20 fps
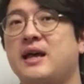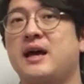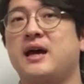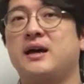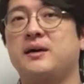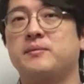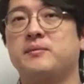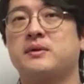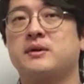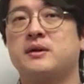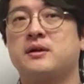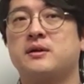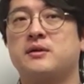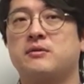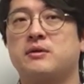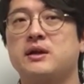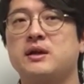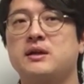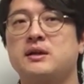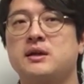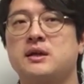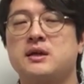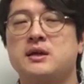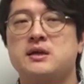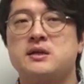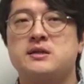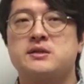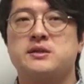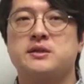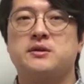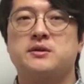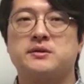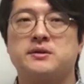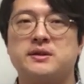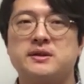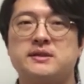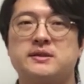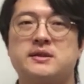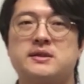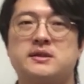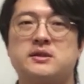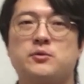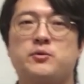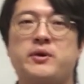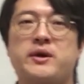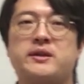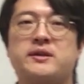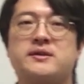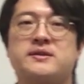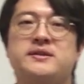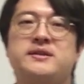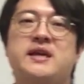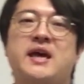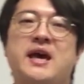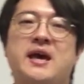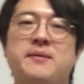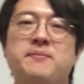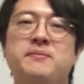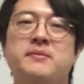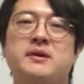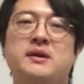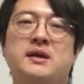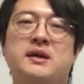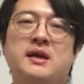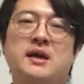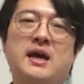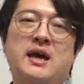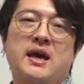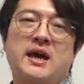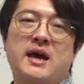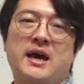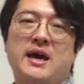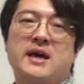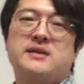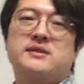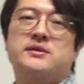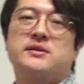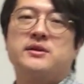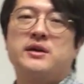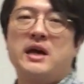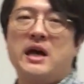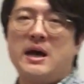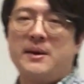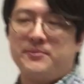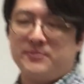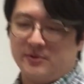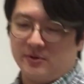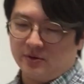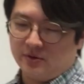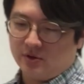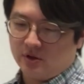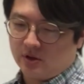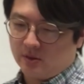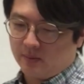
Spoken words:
time, right? So this is the when the Sam has the absolute